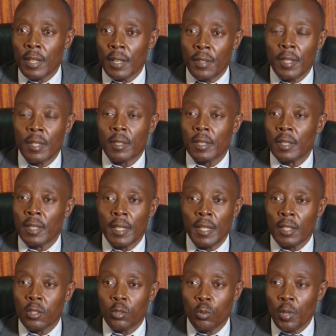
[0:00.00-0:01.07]
I think in the
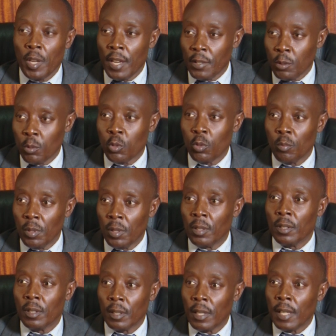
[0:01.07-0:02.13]
next 2 years we should be
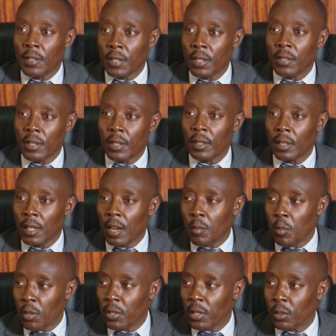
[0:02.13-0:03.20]
licensing
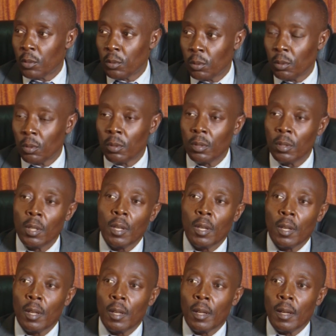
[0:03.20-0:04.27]
Karamoja
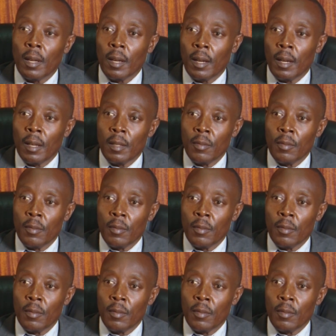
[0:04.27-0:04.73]
to